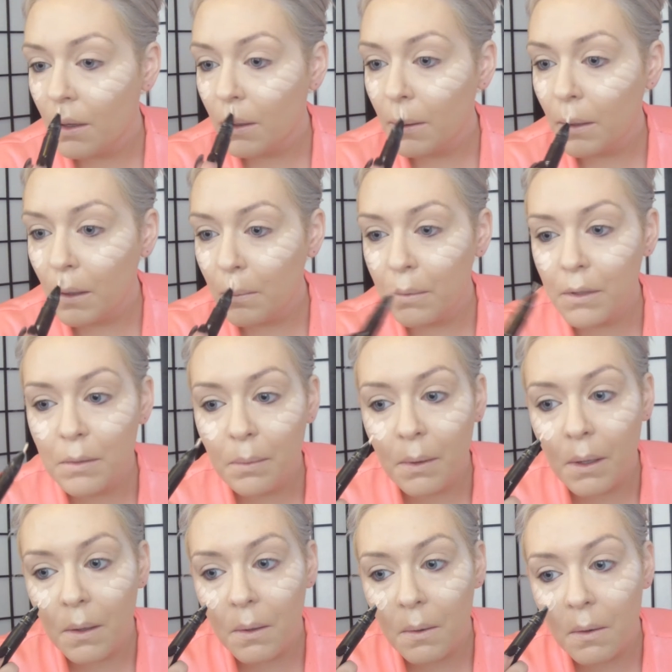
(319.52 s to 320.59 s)
Cupid's
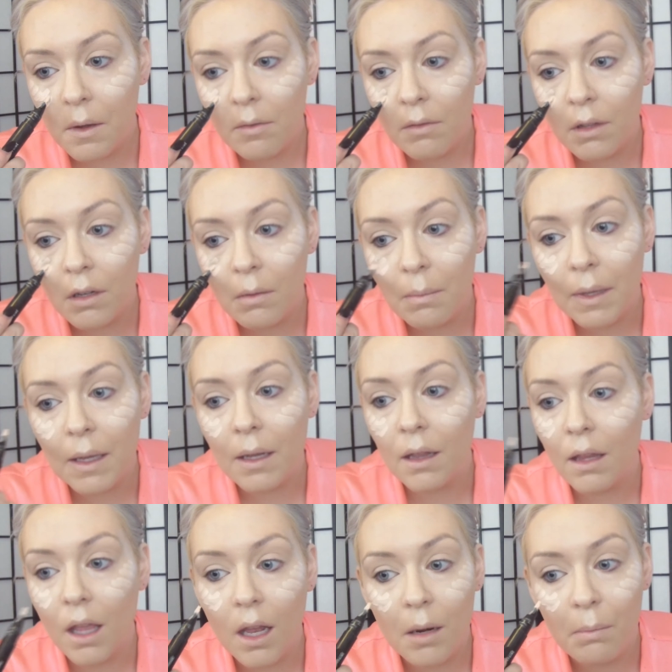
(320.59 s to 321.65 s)
bow, a
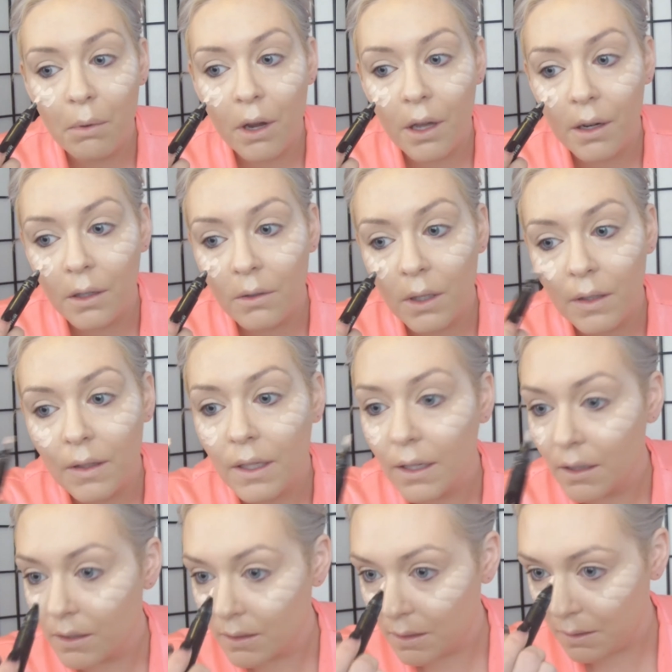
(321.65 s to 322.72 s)
lot of product right
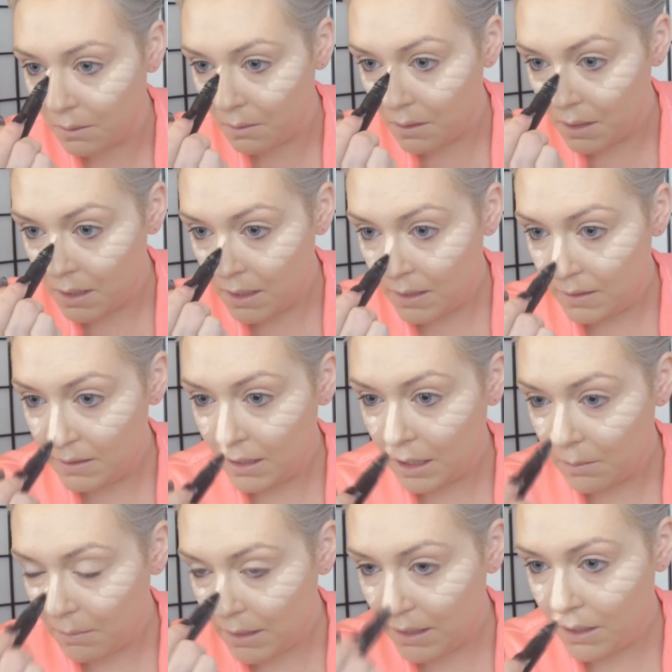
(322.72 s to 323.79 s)
there. So
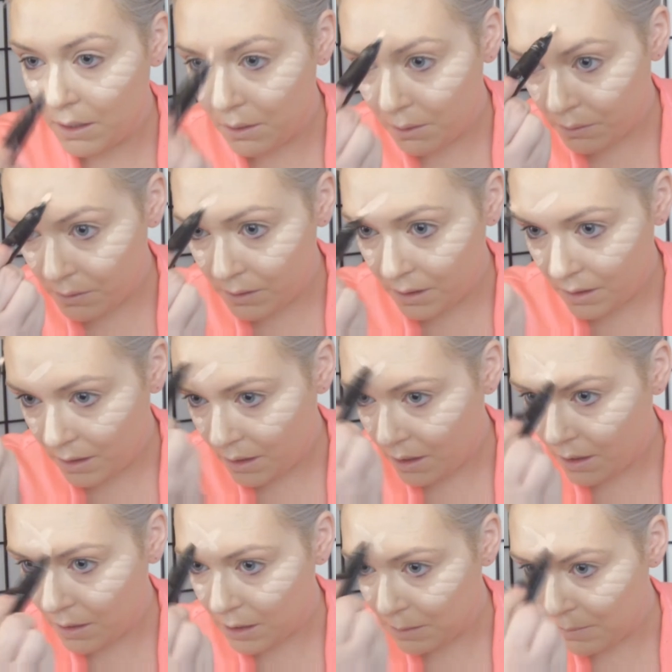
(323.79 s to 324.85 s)
down my nose,
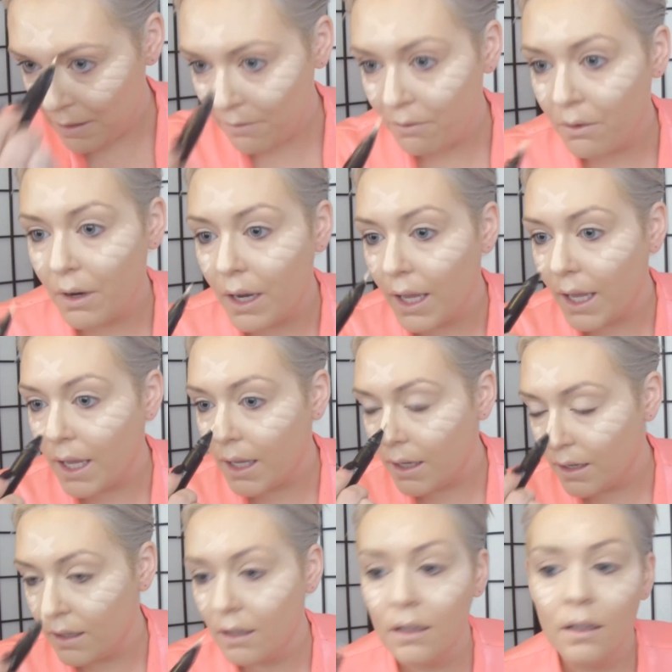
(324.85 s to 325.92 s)
onto my forehead,